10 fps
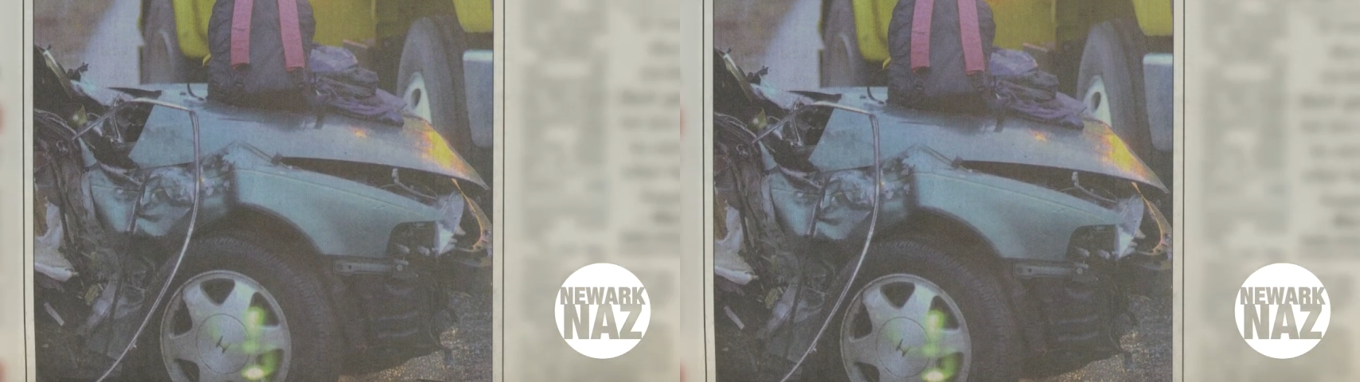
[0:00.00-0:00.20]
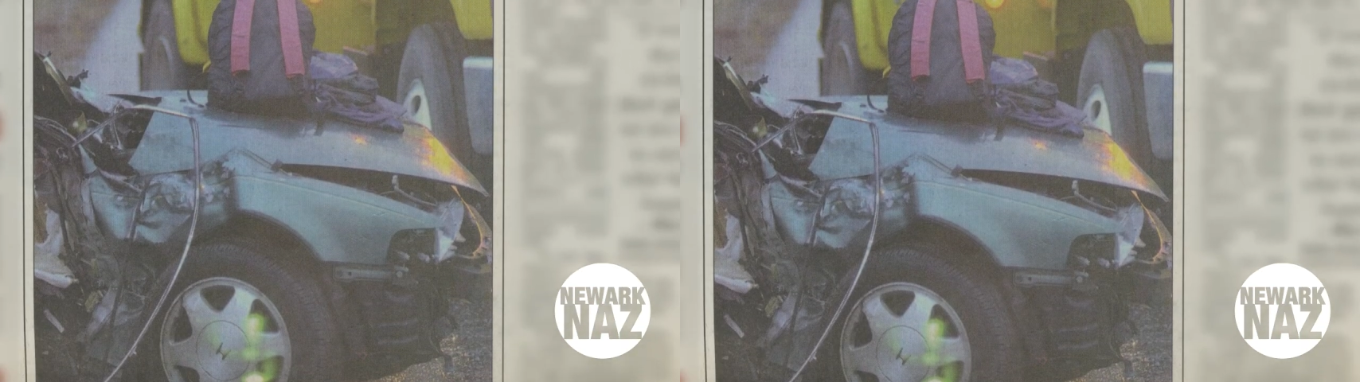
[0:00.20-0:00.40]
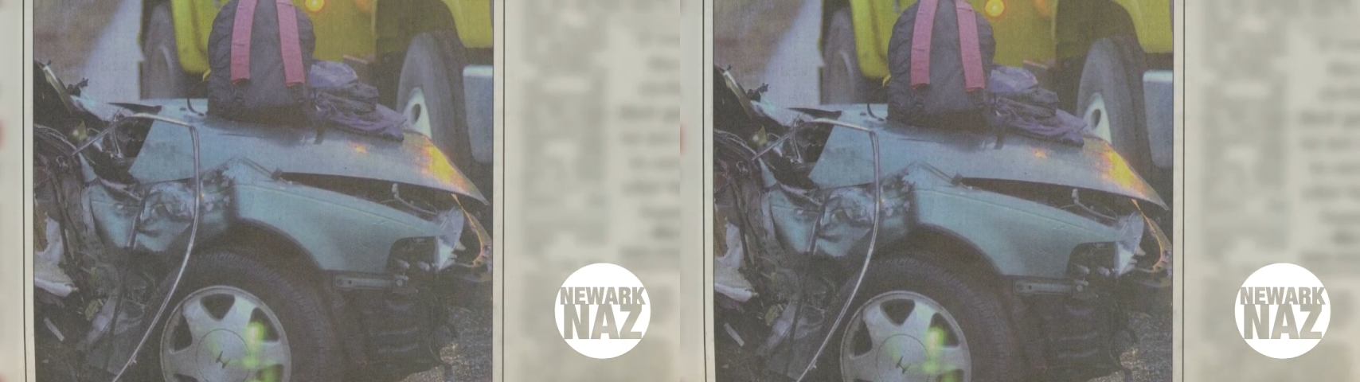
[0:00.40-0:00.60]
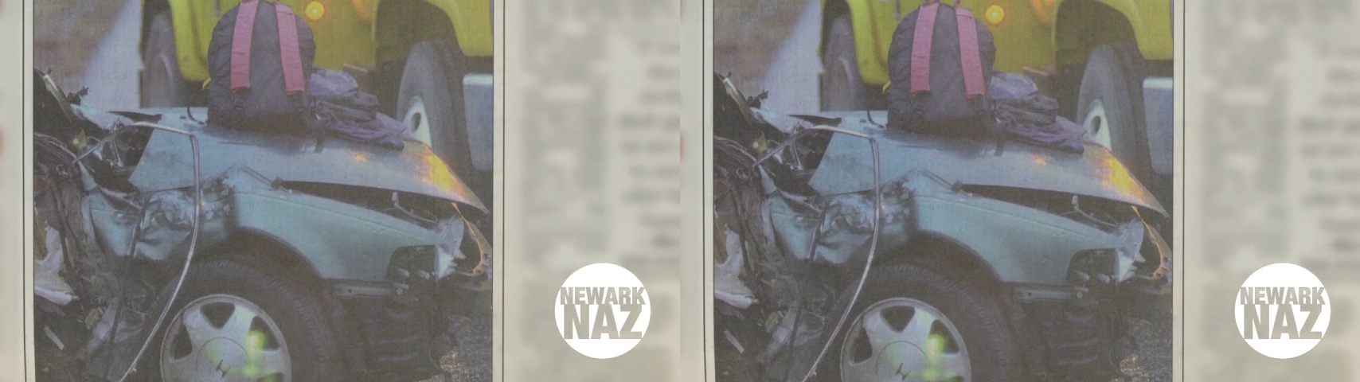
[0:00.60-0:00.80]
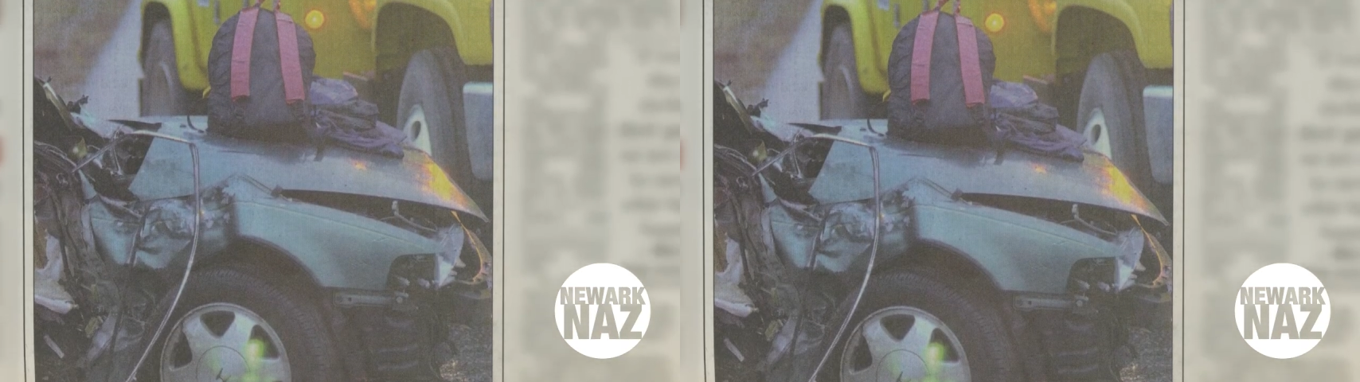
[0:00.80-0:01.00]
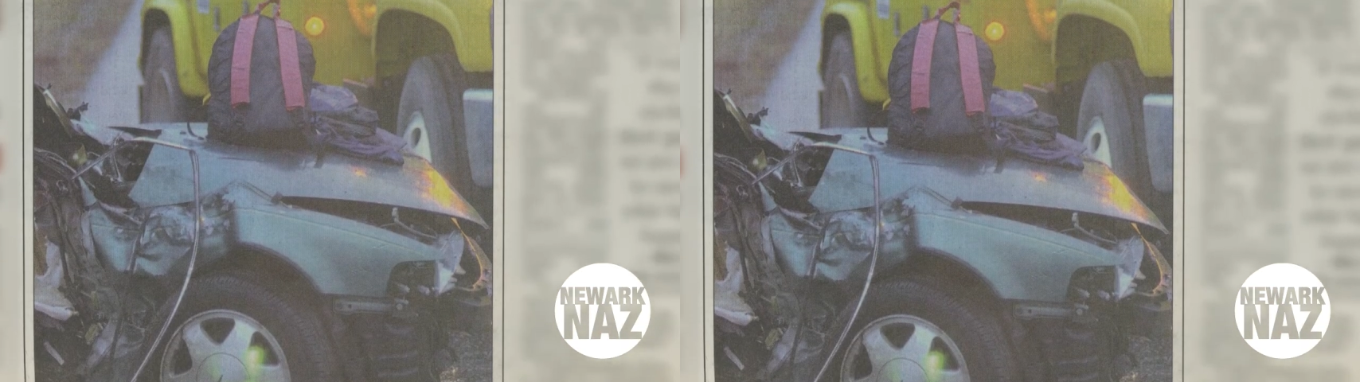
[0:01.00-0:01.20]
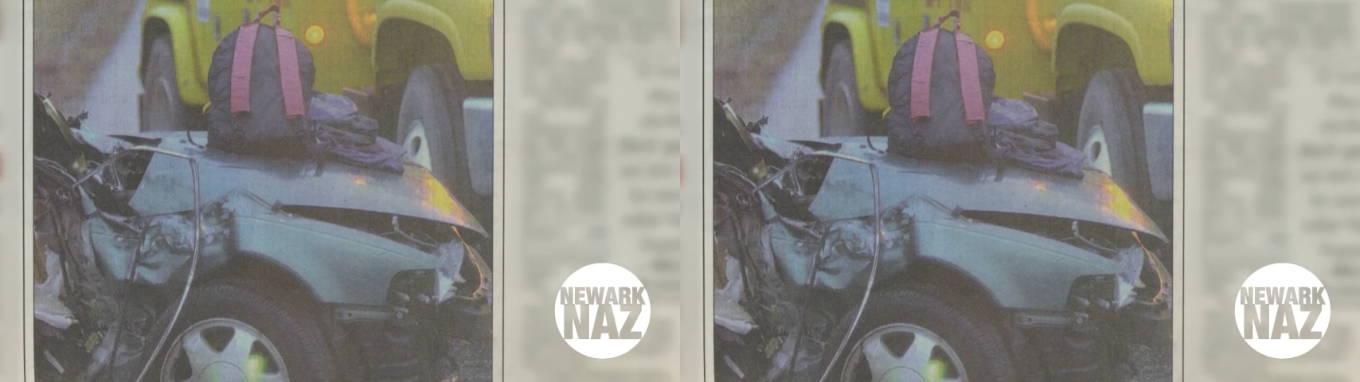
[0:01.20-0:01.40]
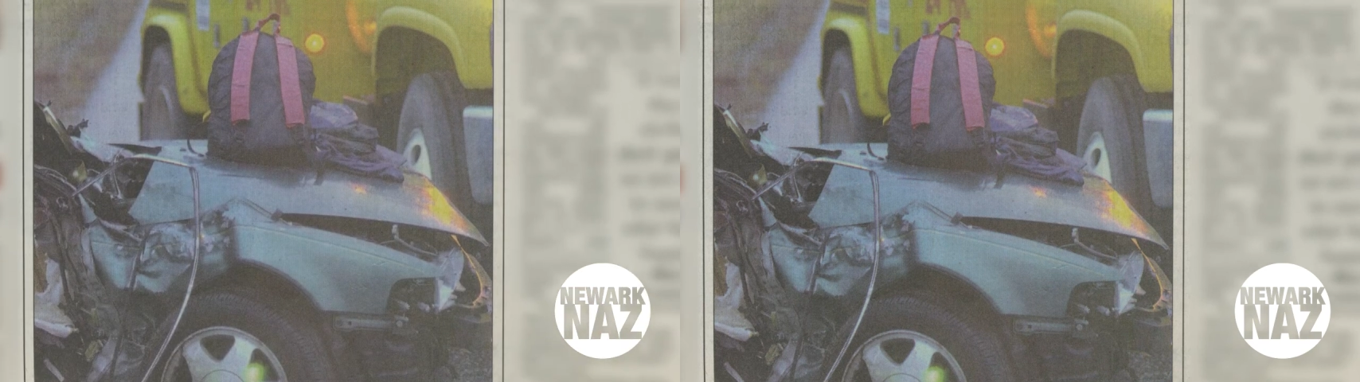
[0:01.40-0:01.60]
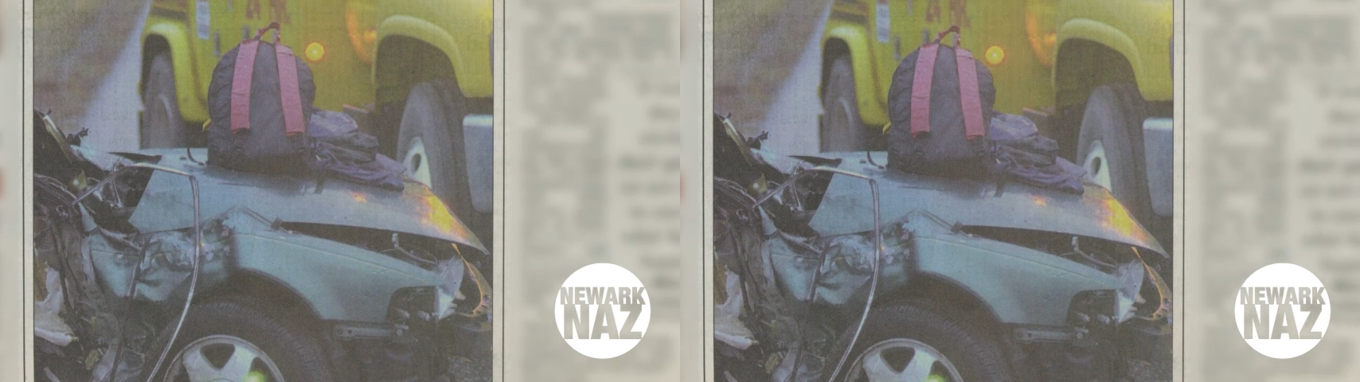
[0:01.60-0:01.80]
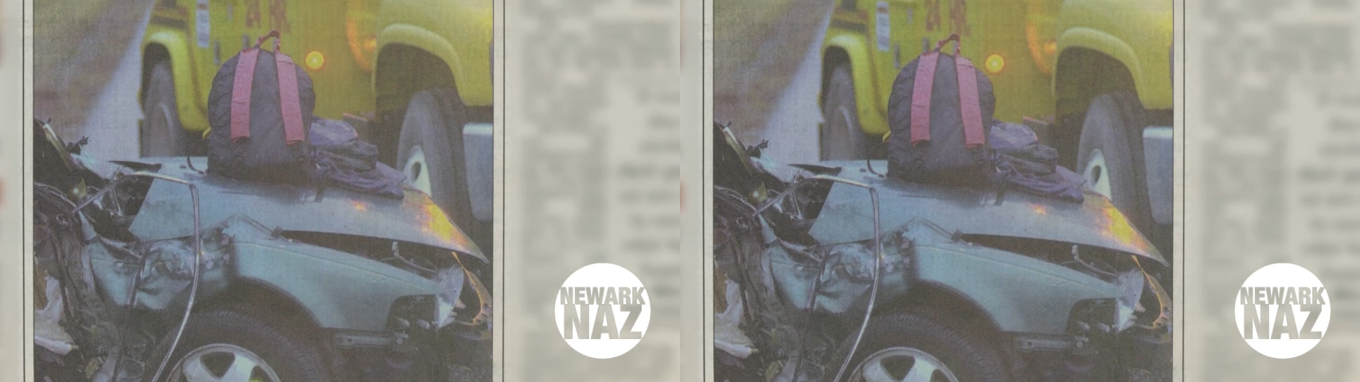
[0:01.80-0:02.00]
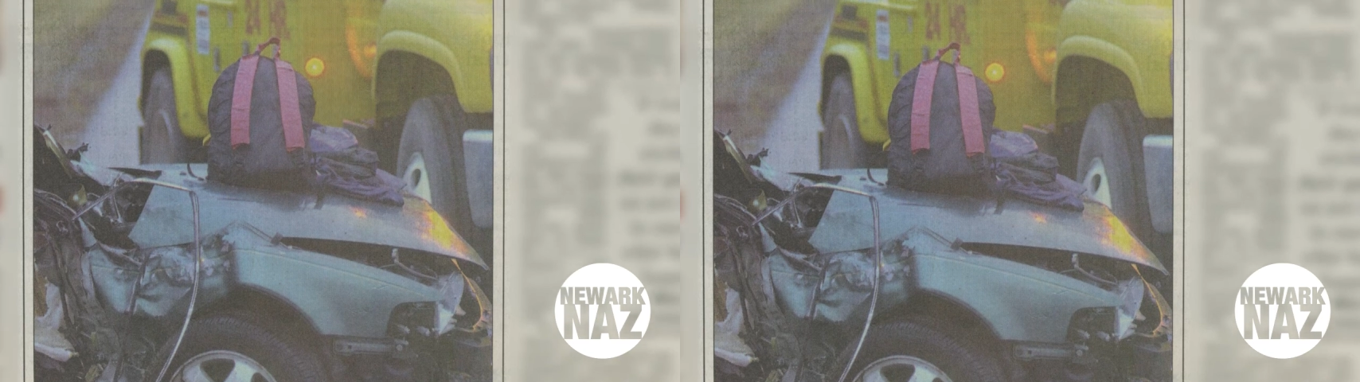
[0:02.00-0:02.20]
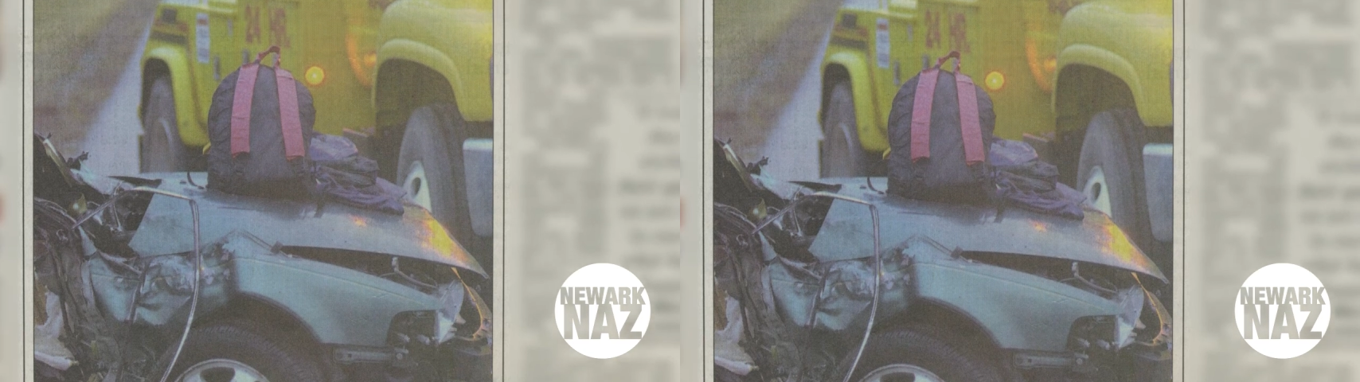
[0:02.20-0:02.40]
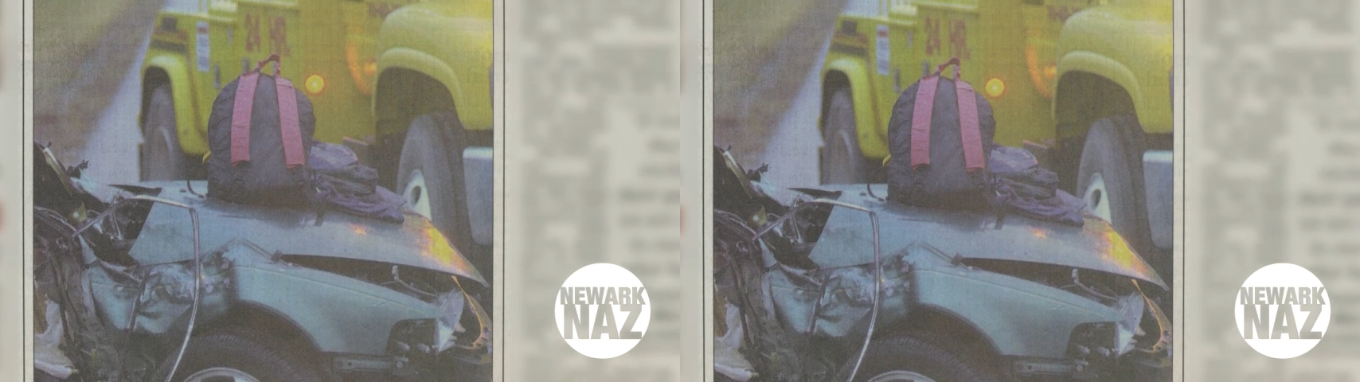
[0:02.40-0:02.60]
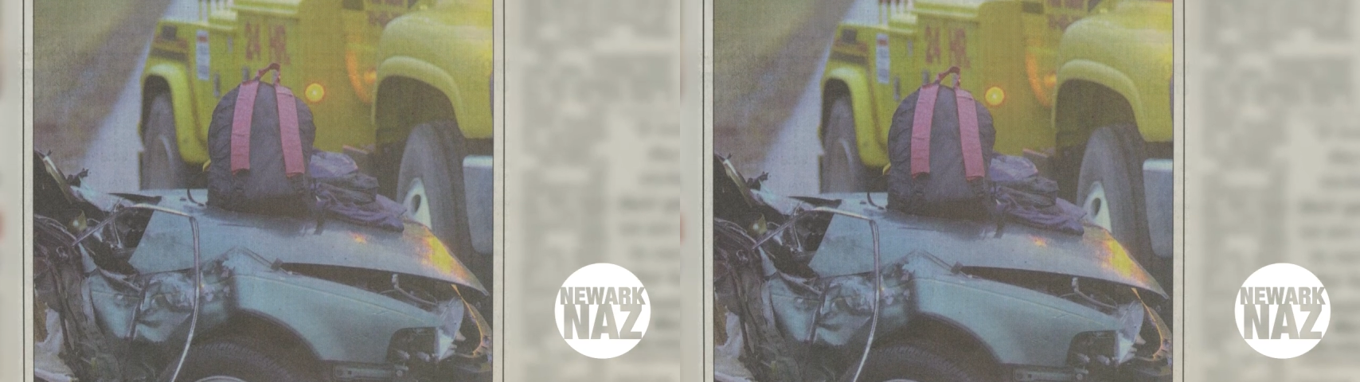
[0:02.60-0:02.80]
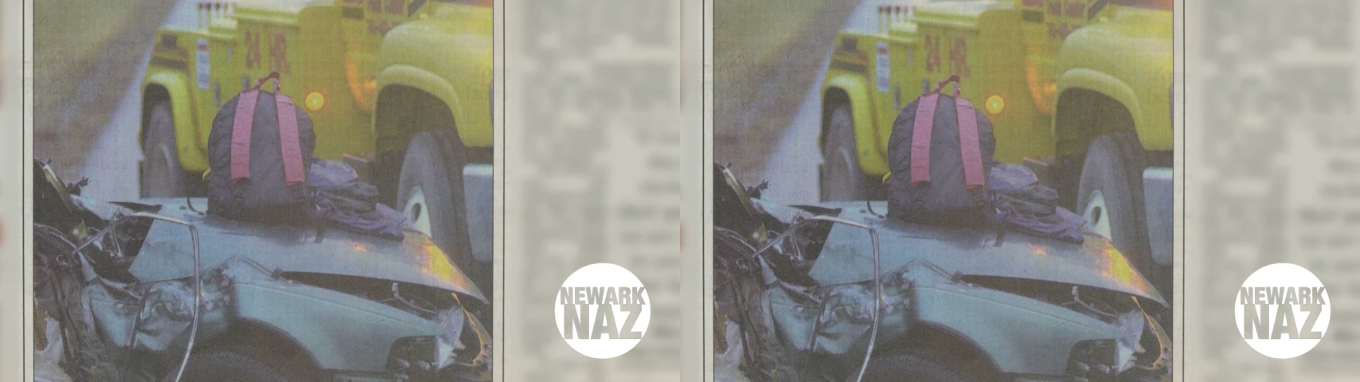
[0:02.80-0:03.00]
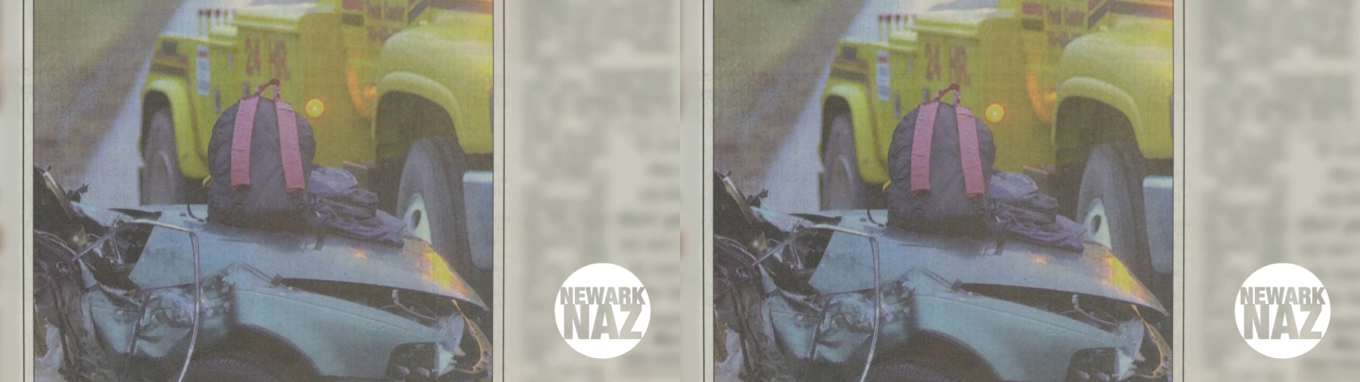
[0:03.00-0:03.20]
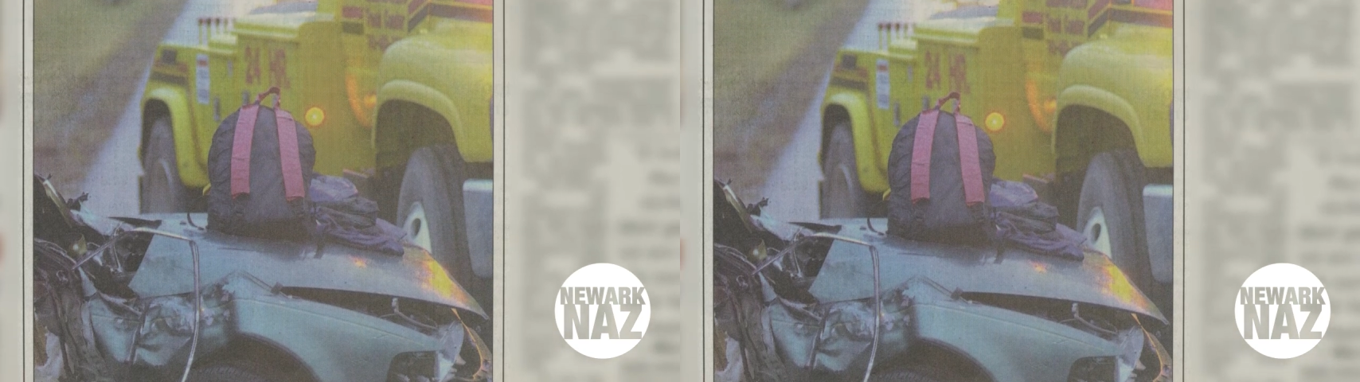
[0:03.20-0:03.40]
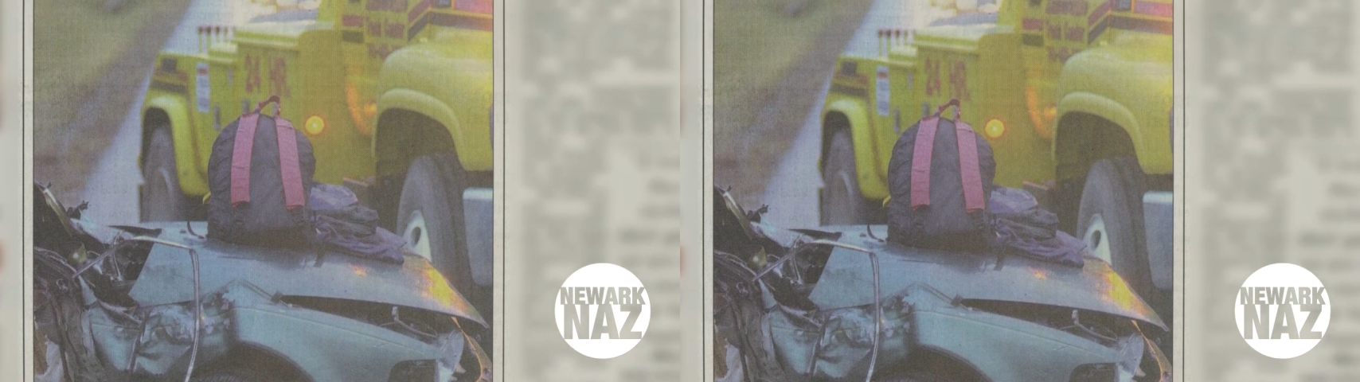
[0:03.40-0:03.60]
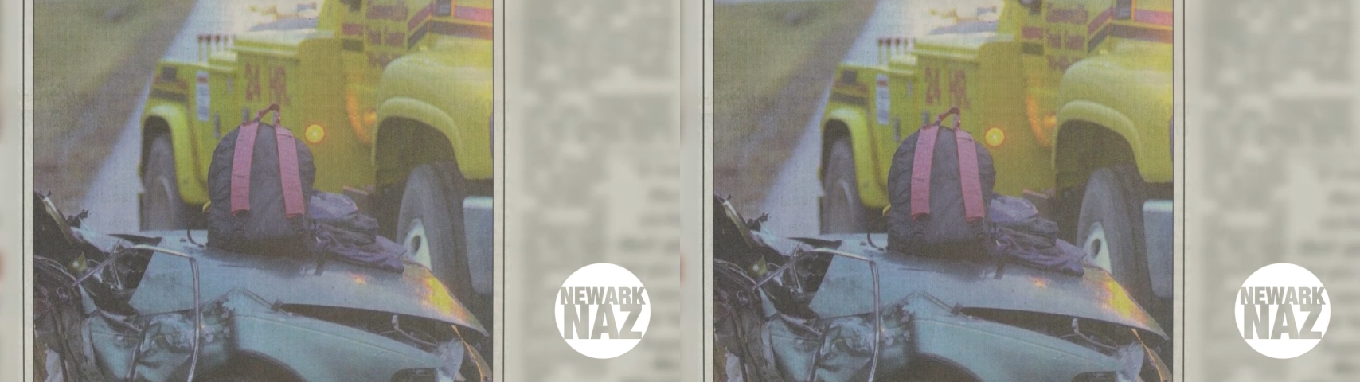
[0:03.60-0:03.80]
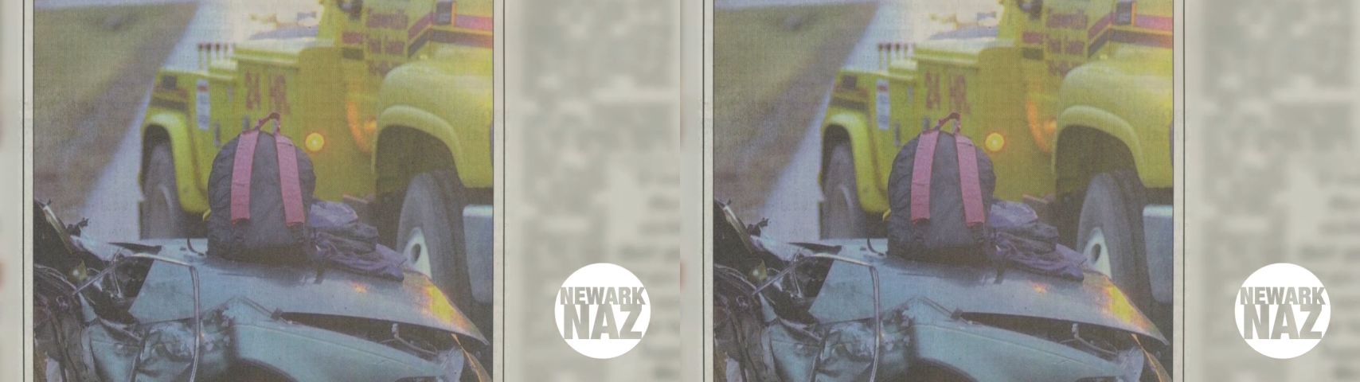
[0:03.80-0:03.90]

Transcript: Nobody's mouth can be seen.